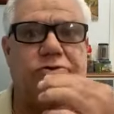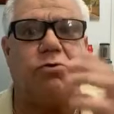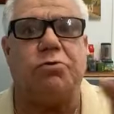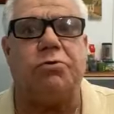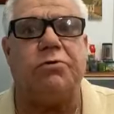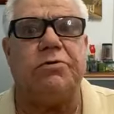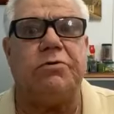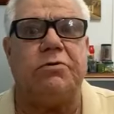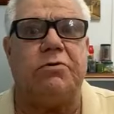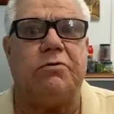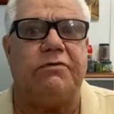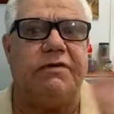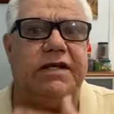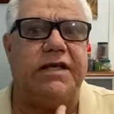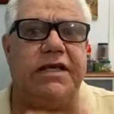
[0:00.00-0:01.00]
shown
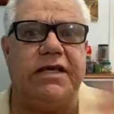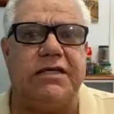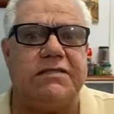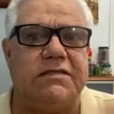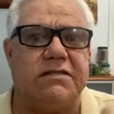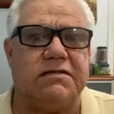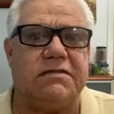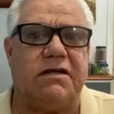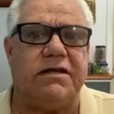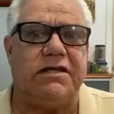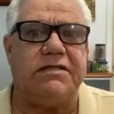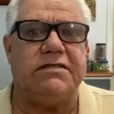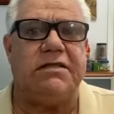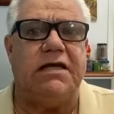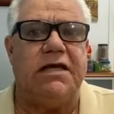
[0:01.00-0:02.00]
over the years in the
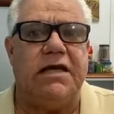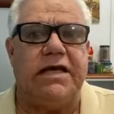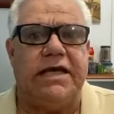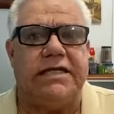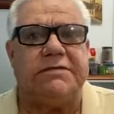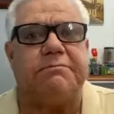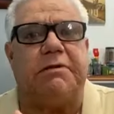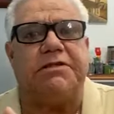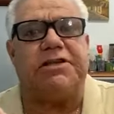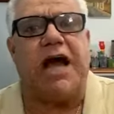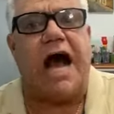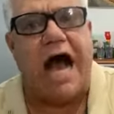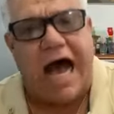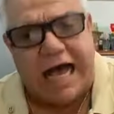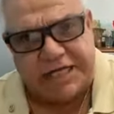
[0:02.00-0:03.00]
studies is much
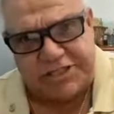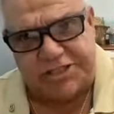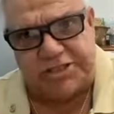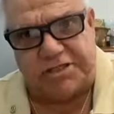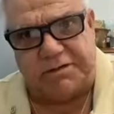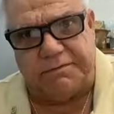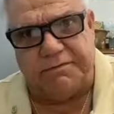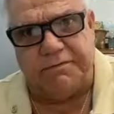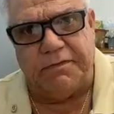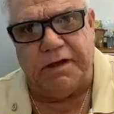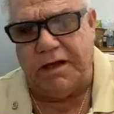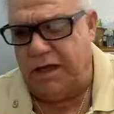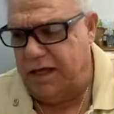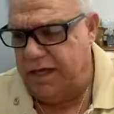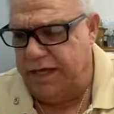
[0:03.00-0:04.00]
harsher
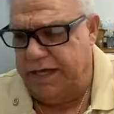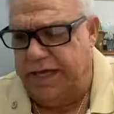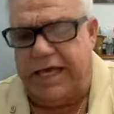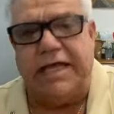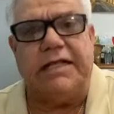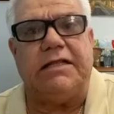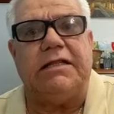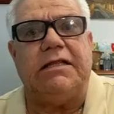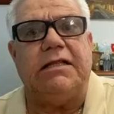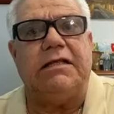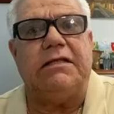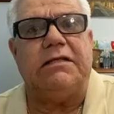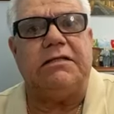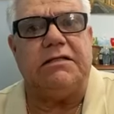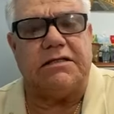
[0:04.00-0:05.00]
in
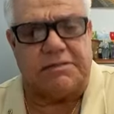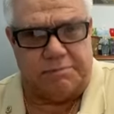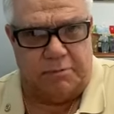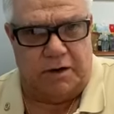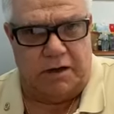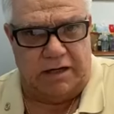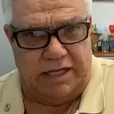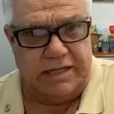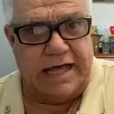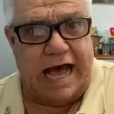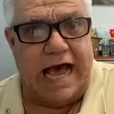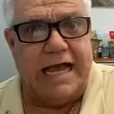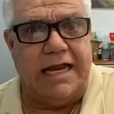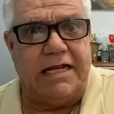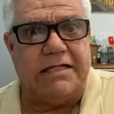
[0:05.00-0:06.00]
the small in
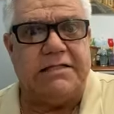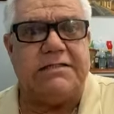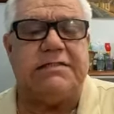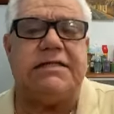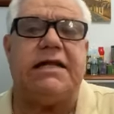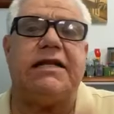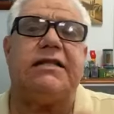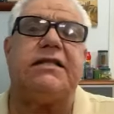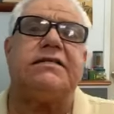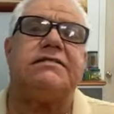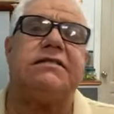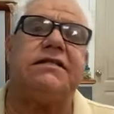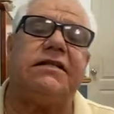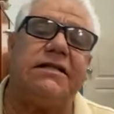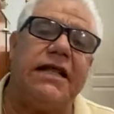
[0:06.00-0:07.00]
the islands than it
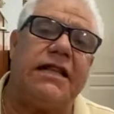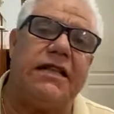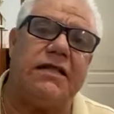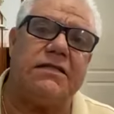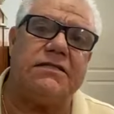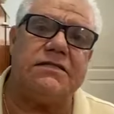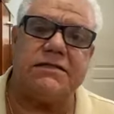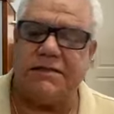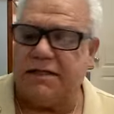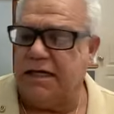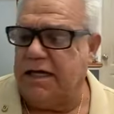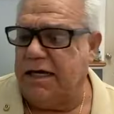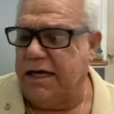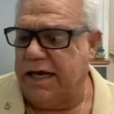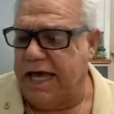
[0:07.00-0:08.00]
is in the Netherlands.
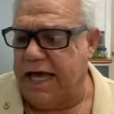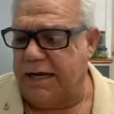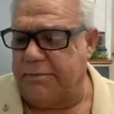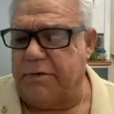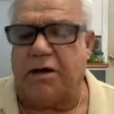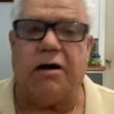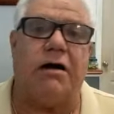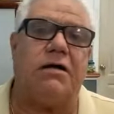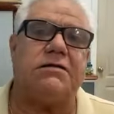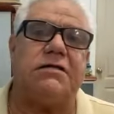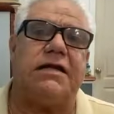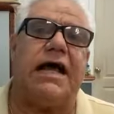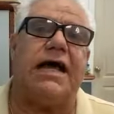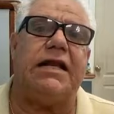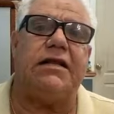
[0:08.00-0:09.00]
And
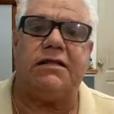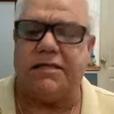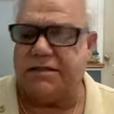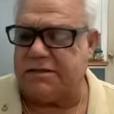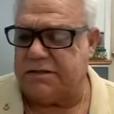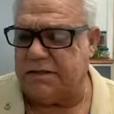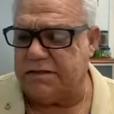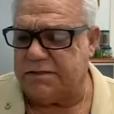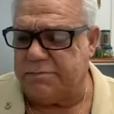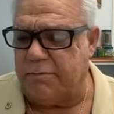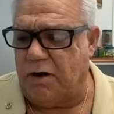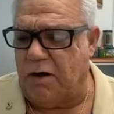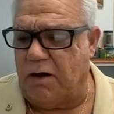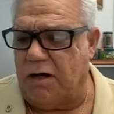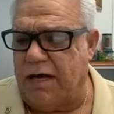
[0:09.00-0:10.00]
because an island is
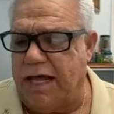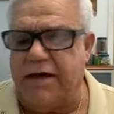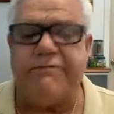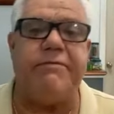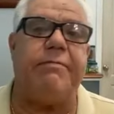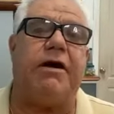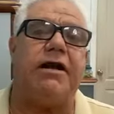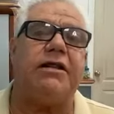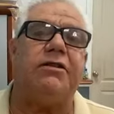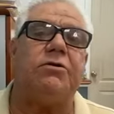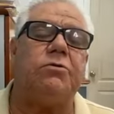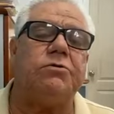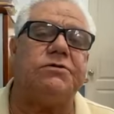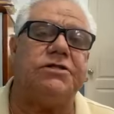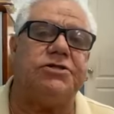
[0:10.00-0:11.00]
small, everybody
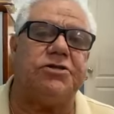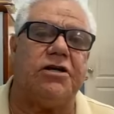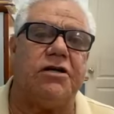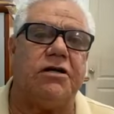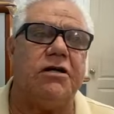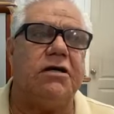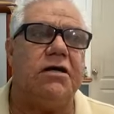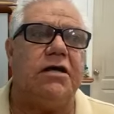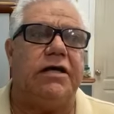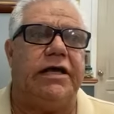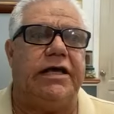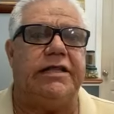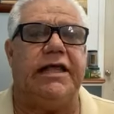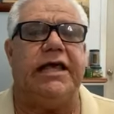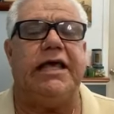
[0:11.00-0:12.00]
knows each other,
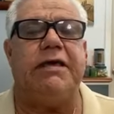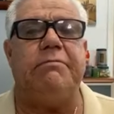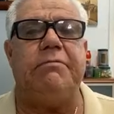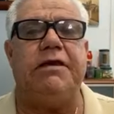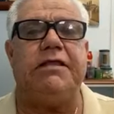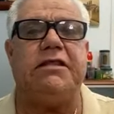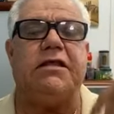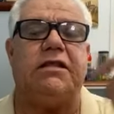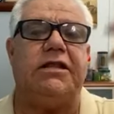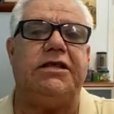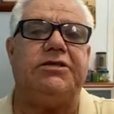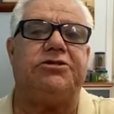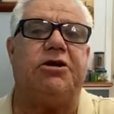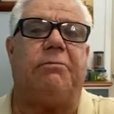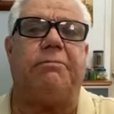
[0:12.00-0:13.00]
they
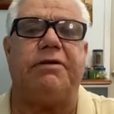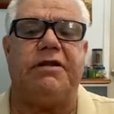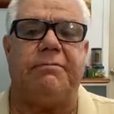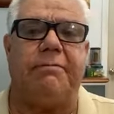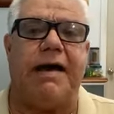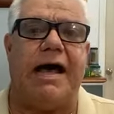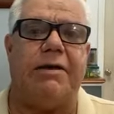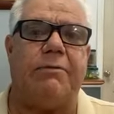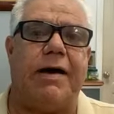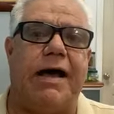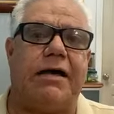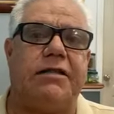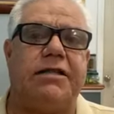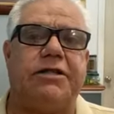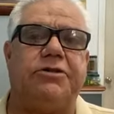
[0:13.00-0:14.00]
immediately jump on the
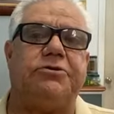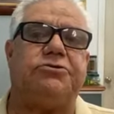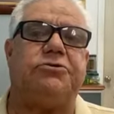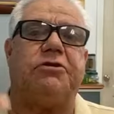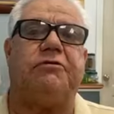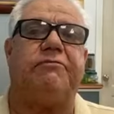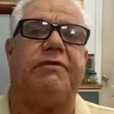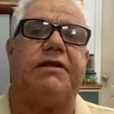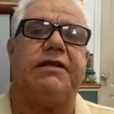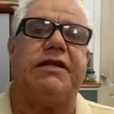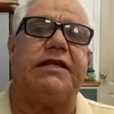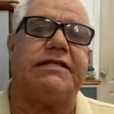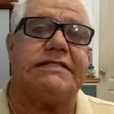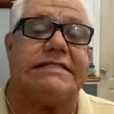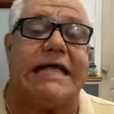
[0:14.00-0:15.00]
bandwagon that you should have been
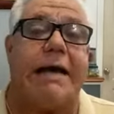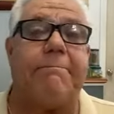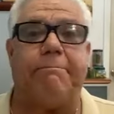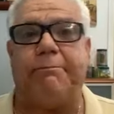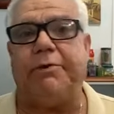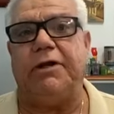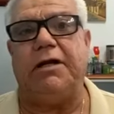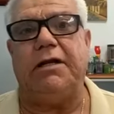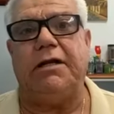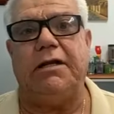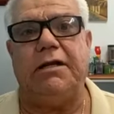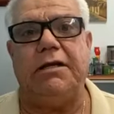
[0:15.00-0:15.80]
an example